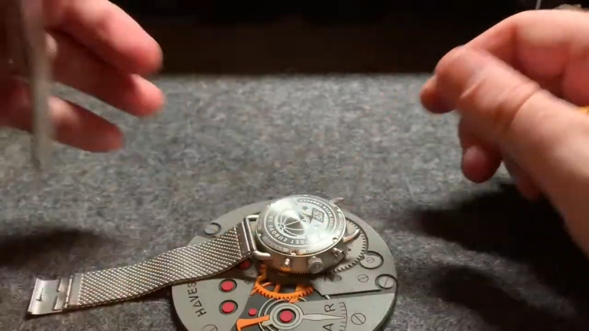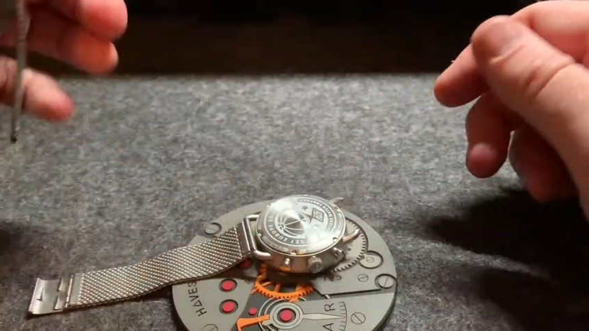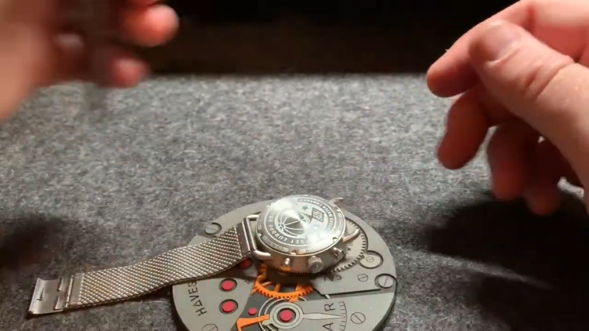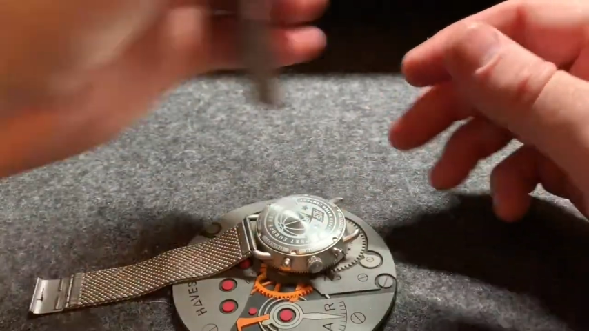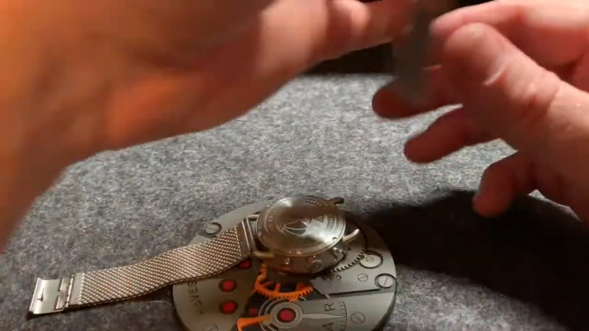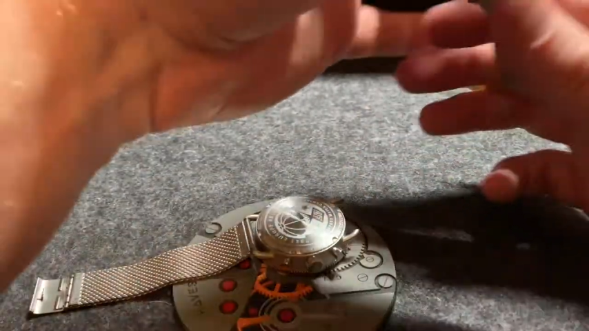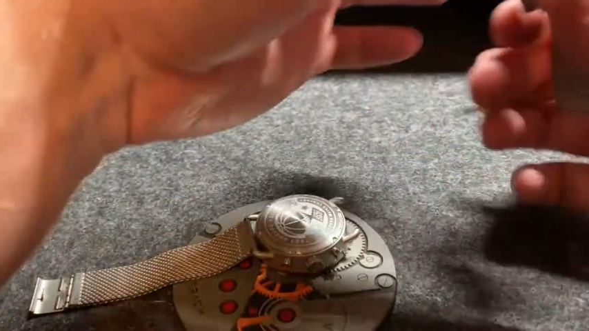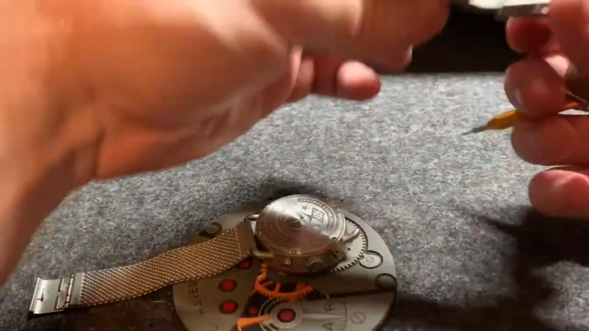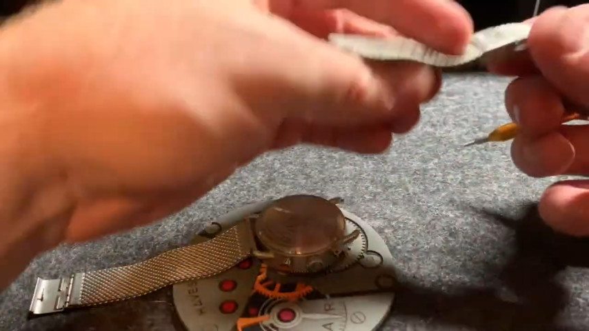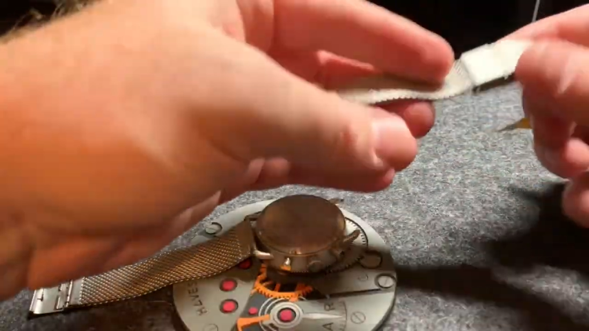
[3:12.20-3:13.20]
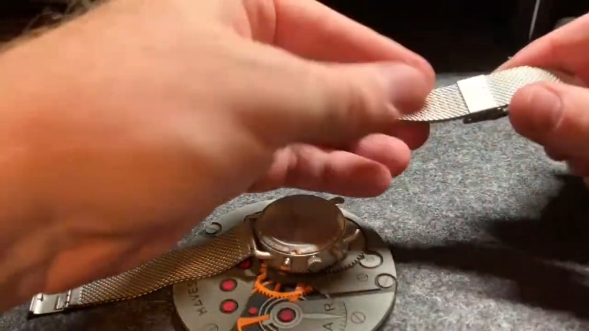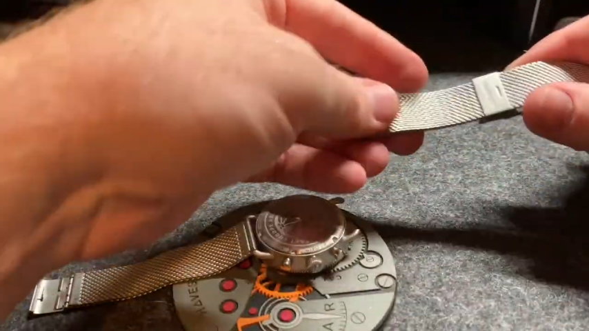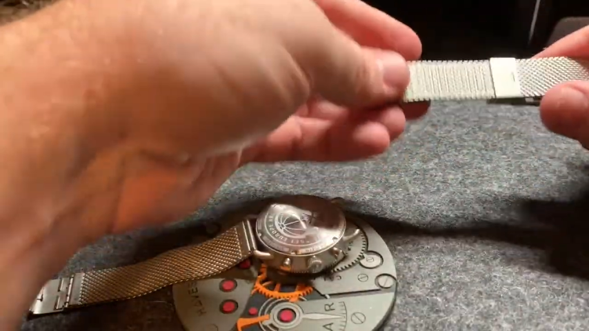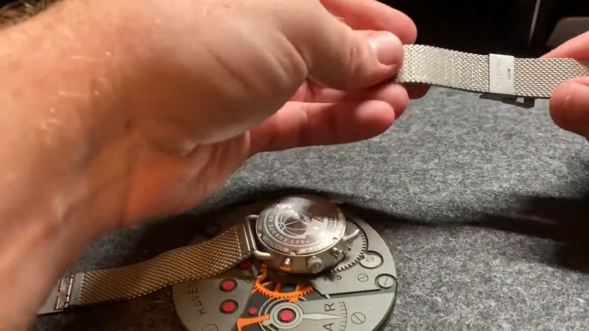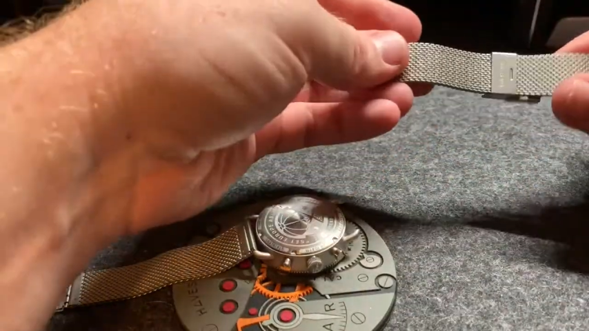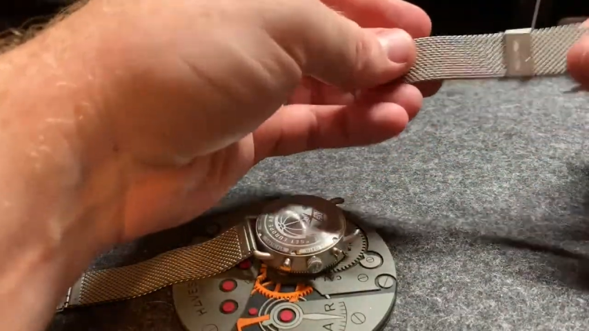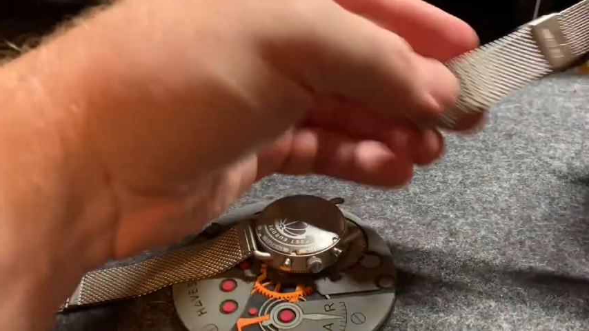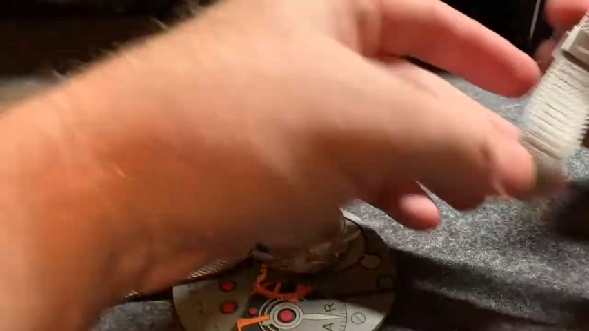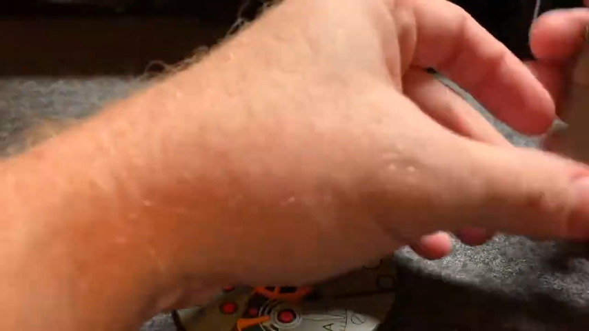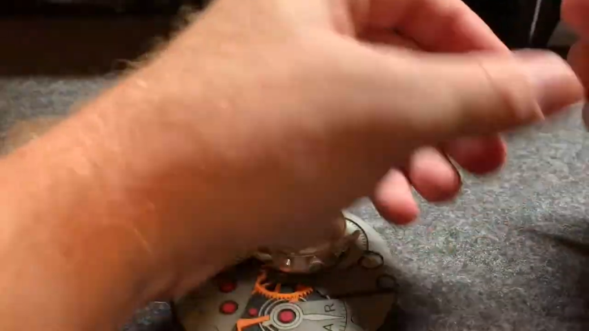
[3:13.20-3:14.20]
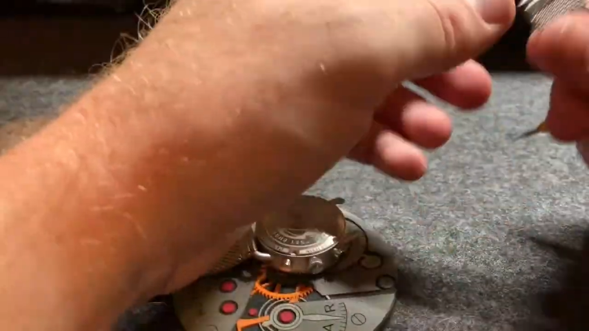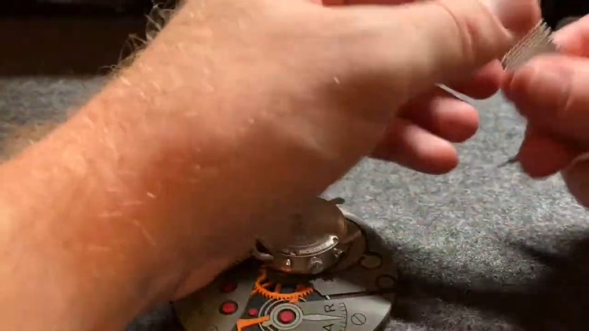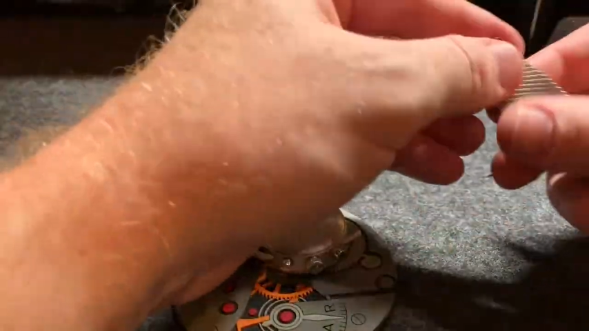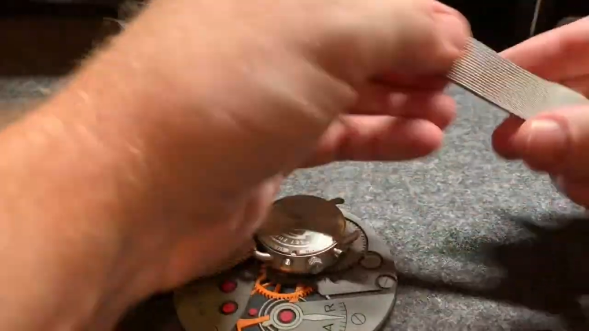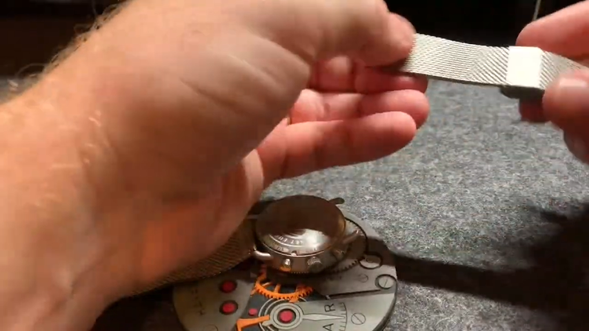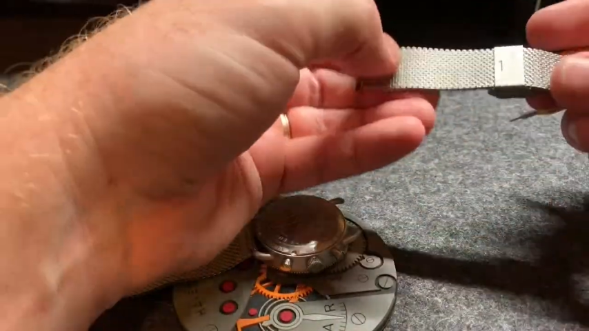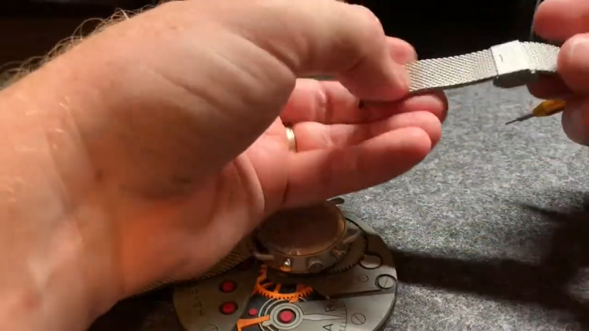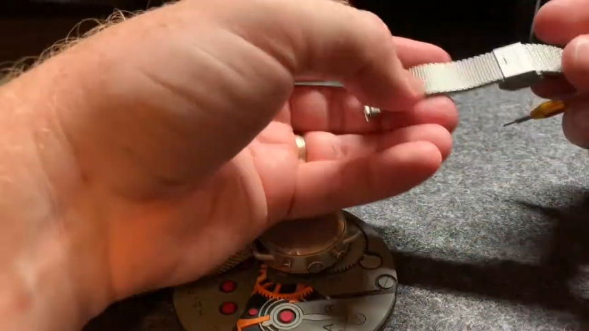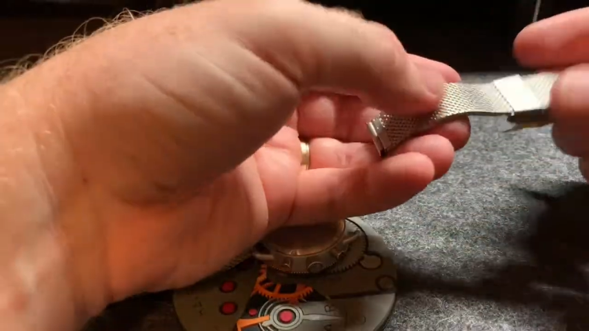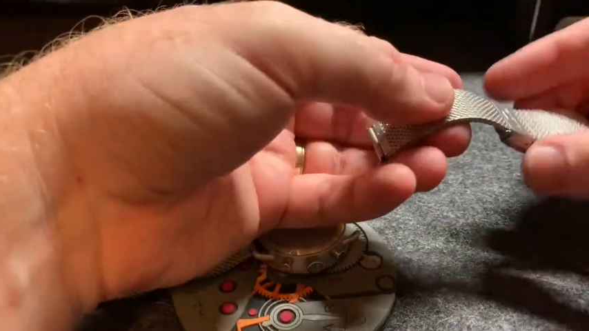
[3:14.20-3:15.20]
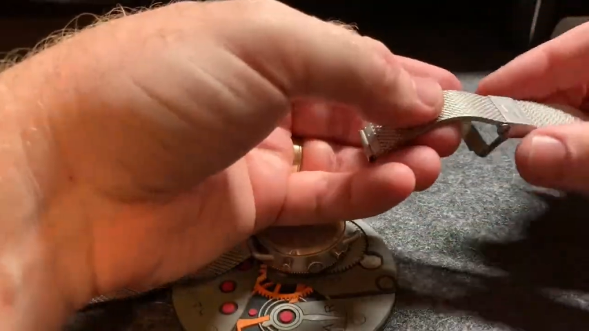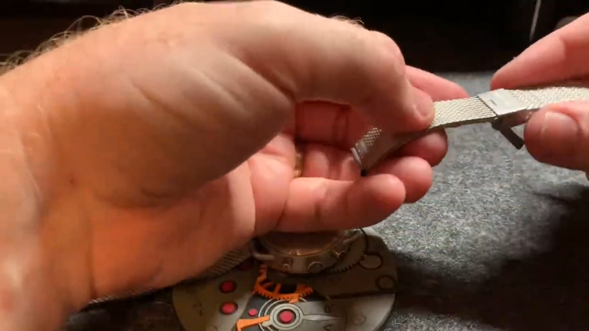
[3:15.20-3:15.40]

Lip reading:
No face is visible, so there are no lips to read.